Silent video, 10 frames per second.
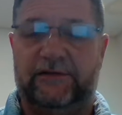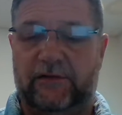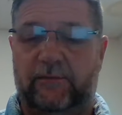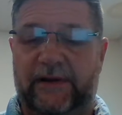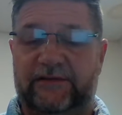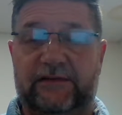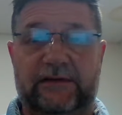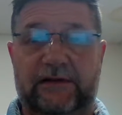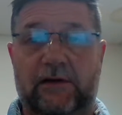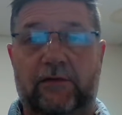So
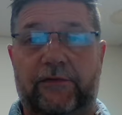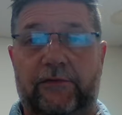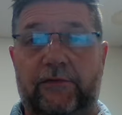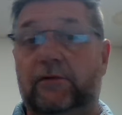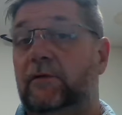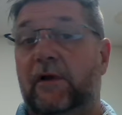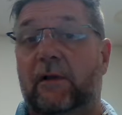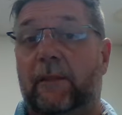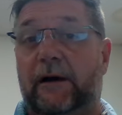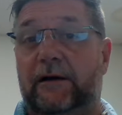basically, you go through
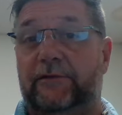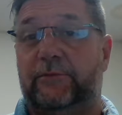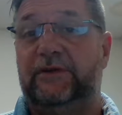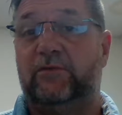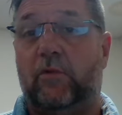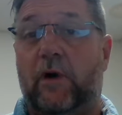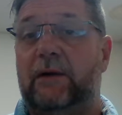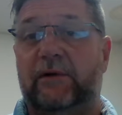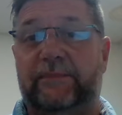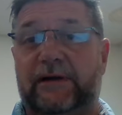the reason
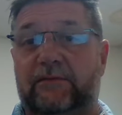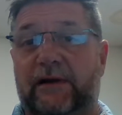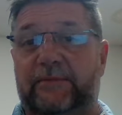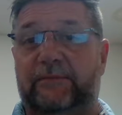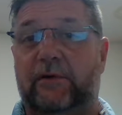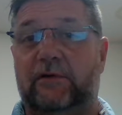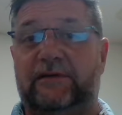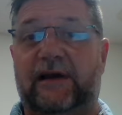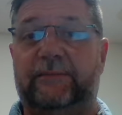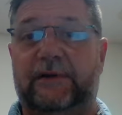why we picked rapid
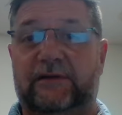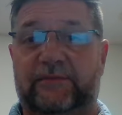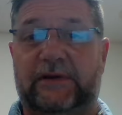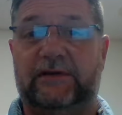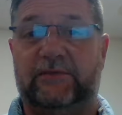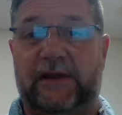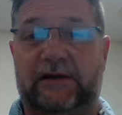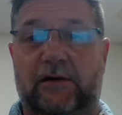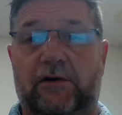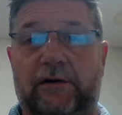prototyping is because we
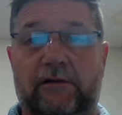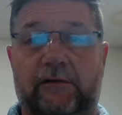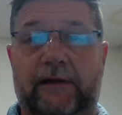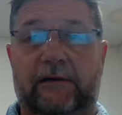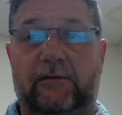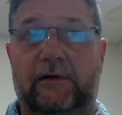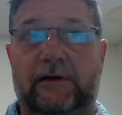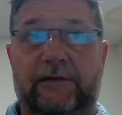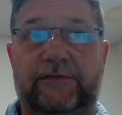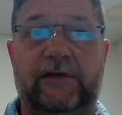had an article that
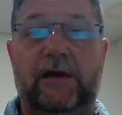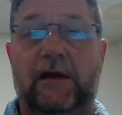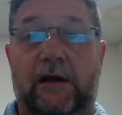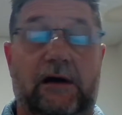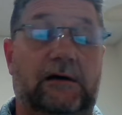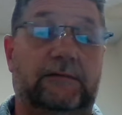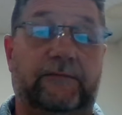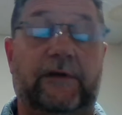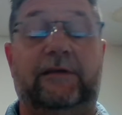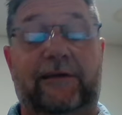was
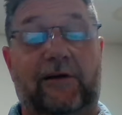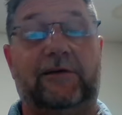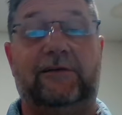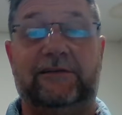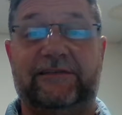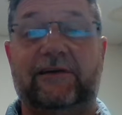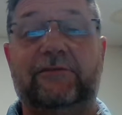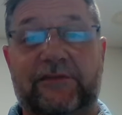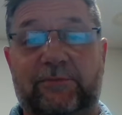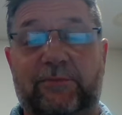the article
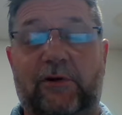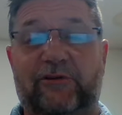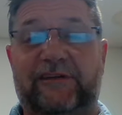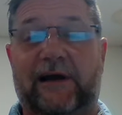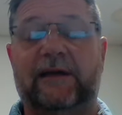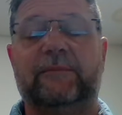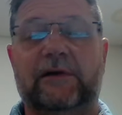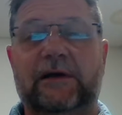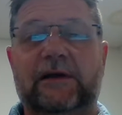itself was a prototype.